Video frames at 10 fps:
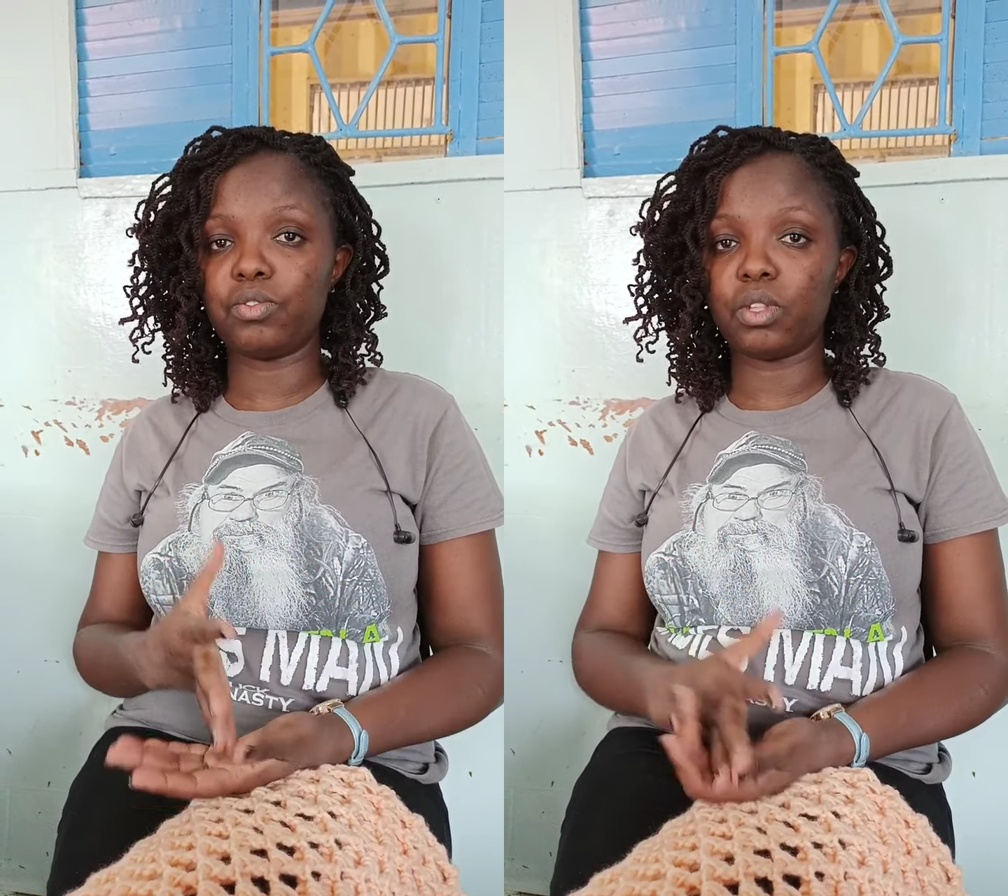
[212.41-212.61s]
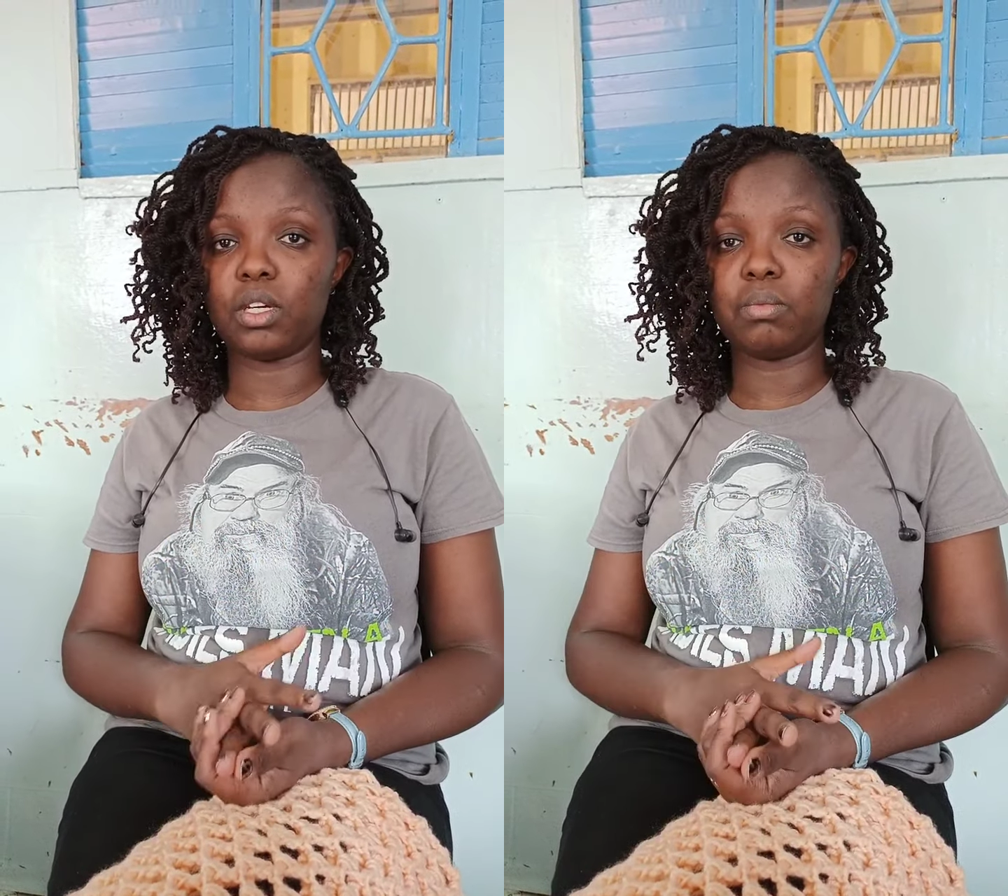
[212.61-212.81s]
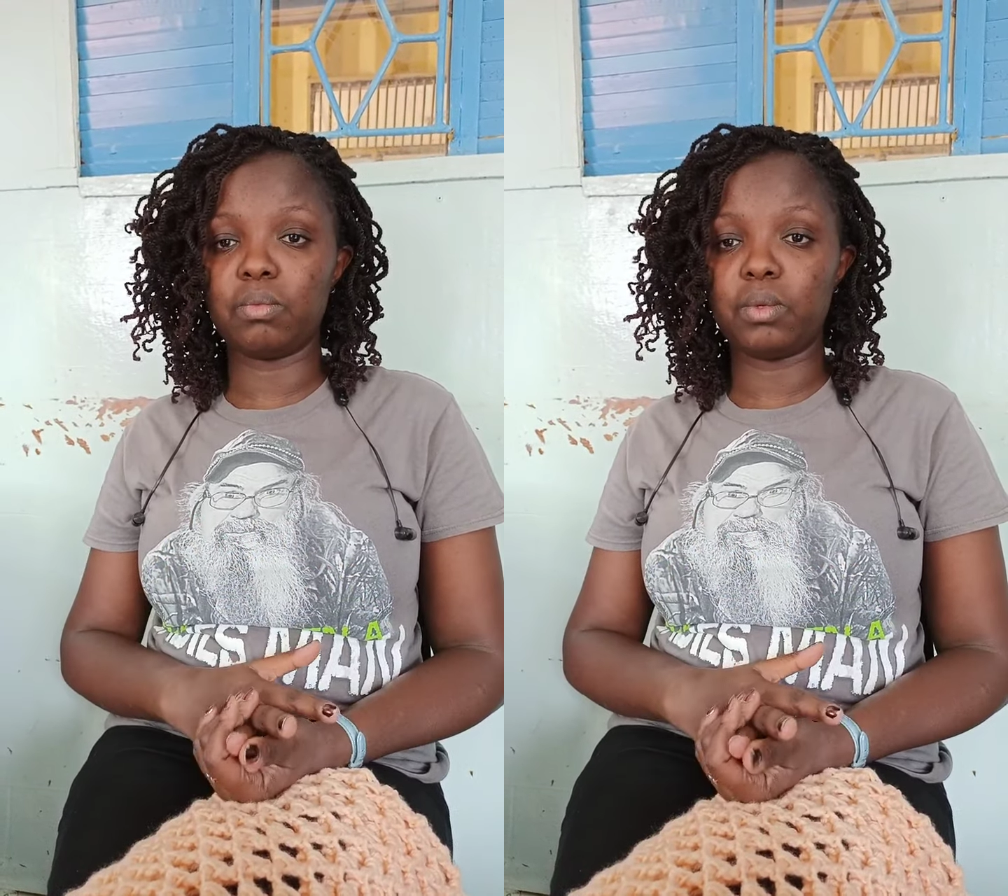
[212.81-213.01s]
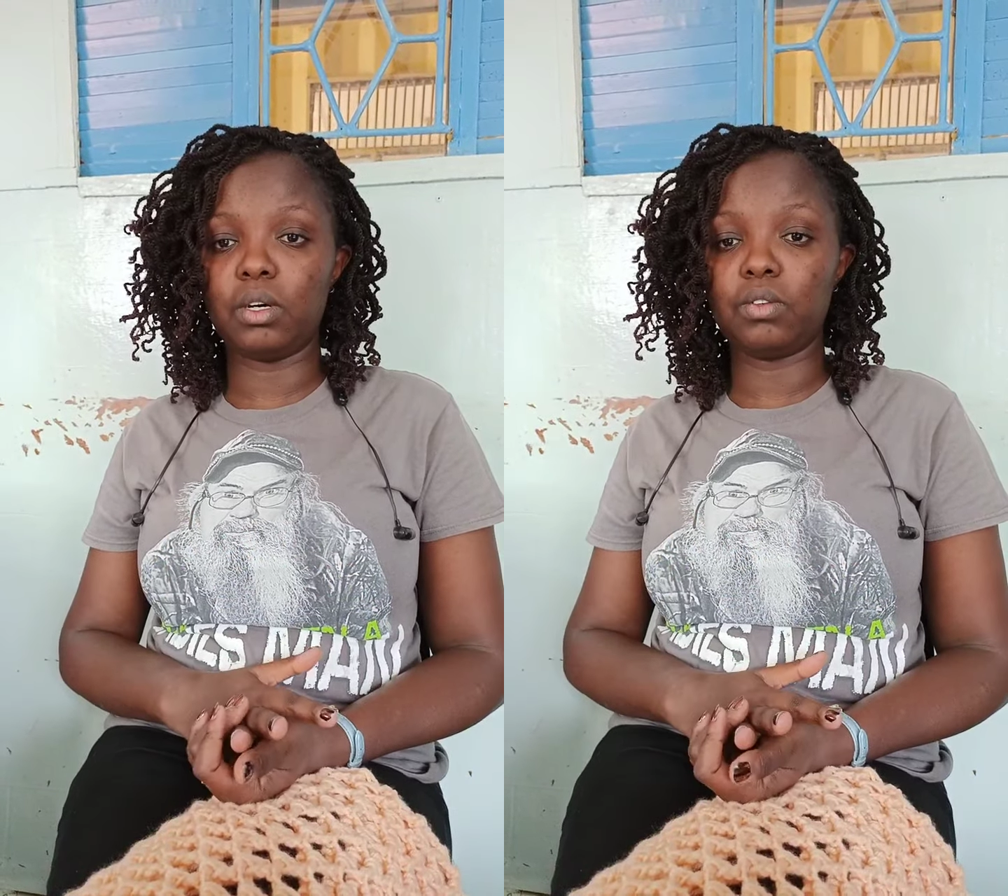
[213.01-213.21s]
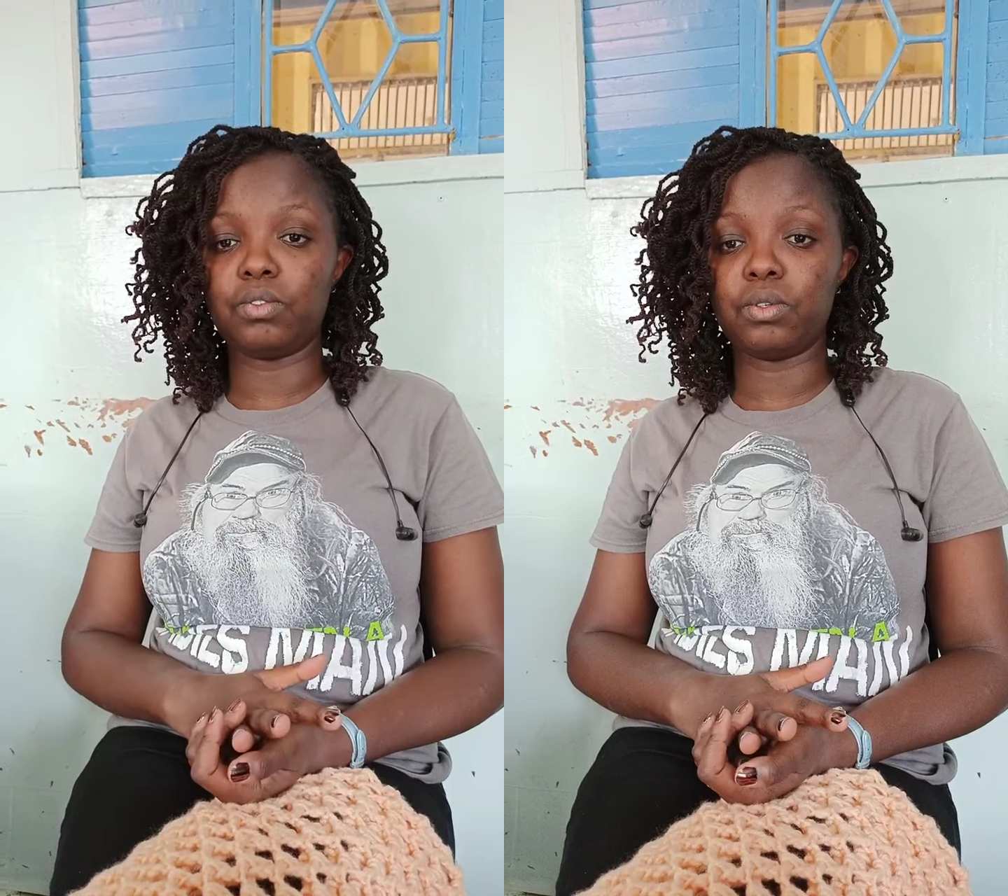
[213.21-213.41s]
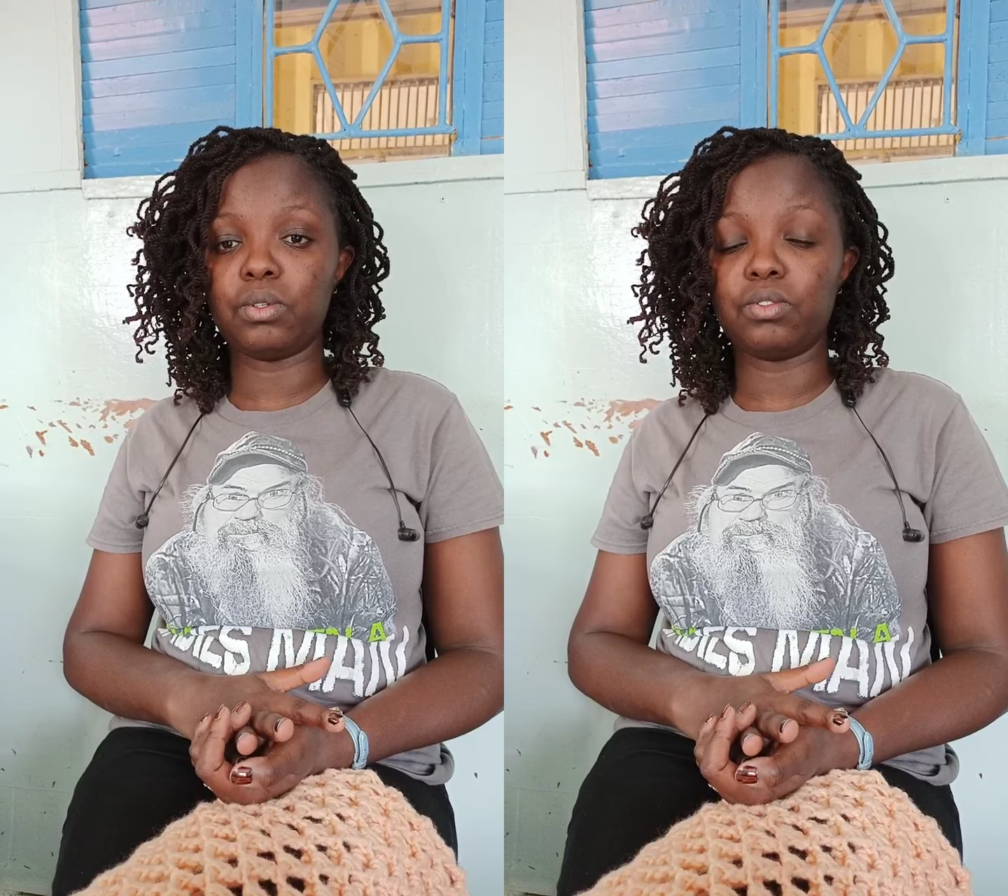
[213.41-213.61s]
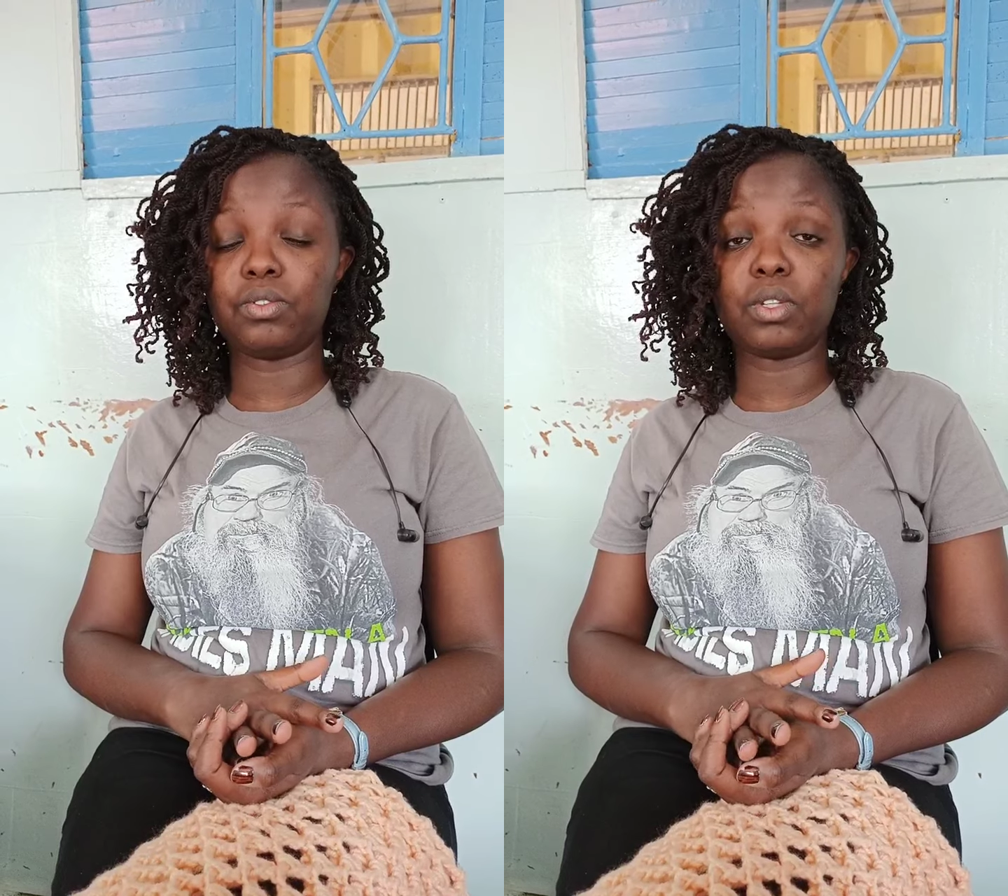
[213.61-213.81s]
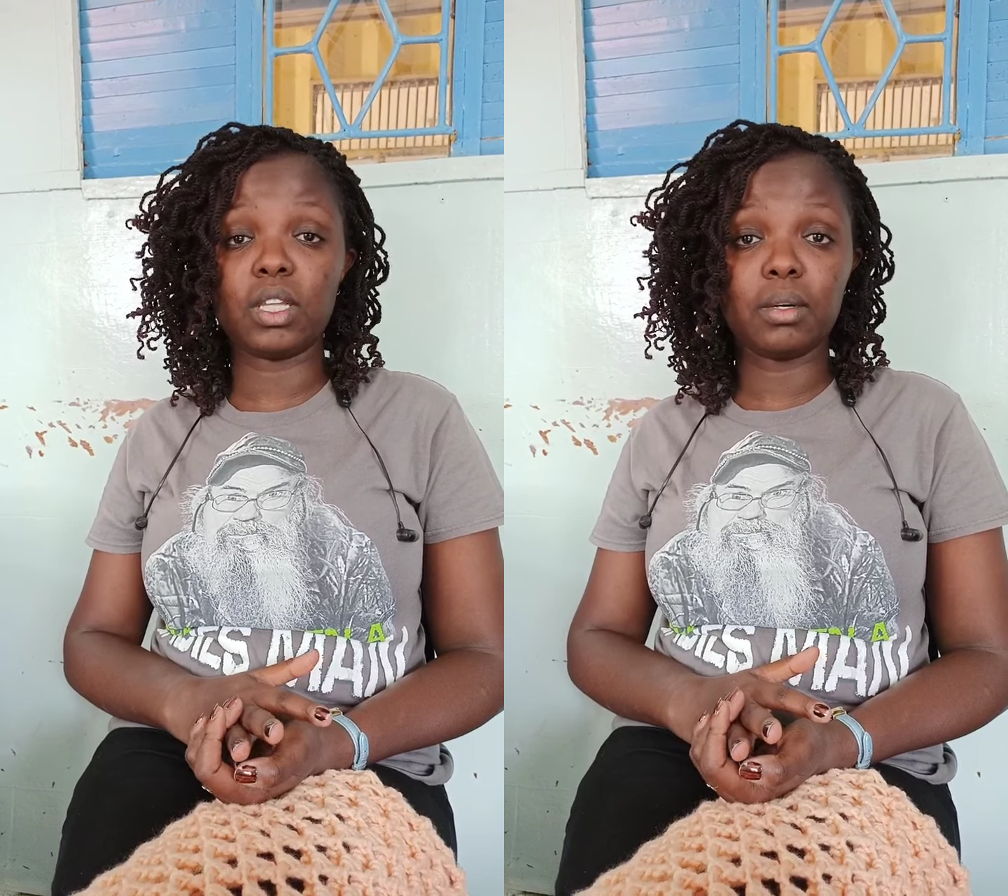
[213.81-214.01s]
their for
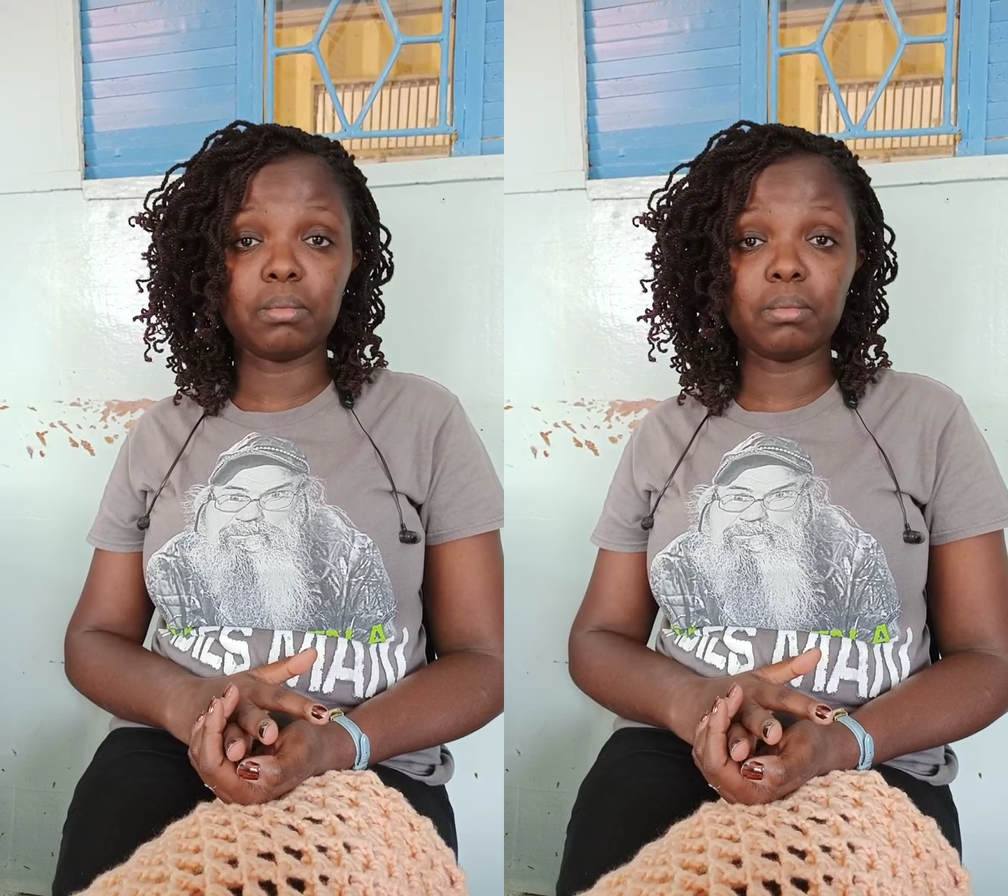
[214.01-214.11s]
them,